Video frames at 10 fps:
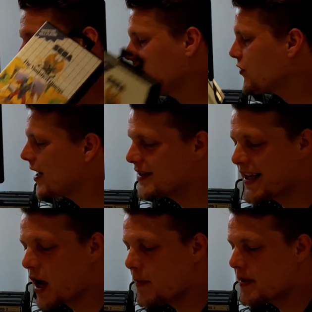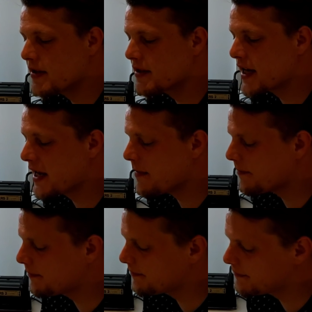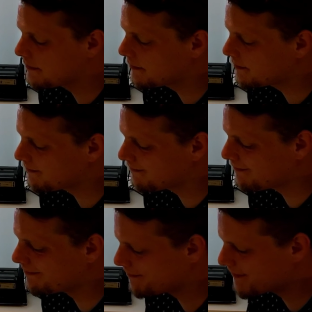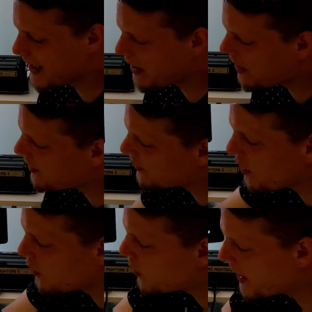I've tried to get on with this game. I don't know